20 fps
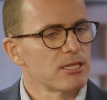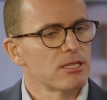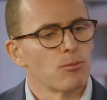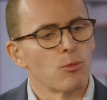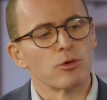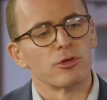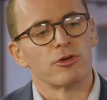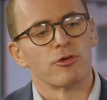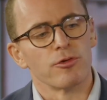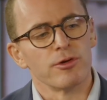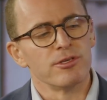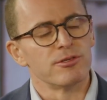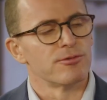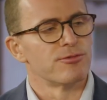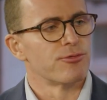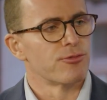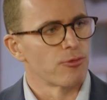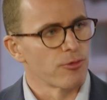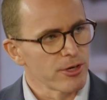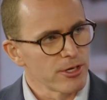the more degrees of
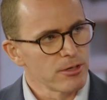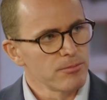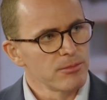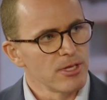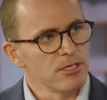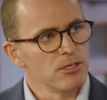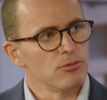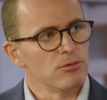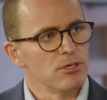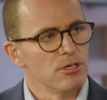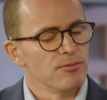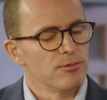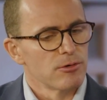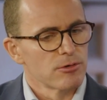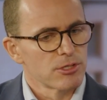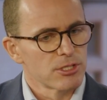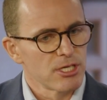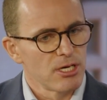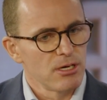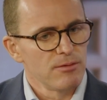freedom that you give
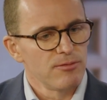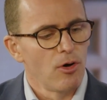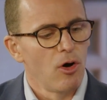yourself.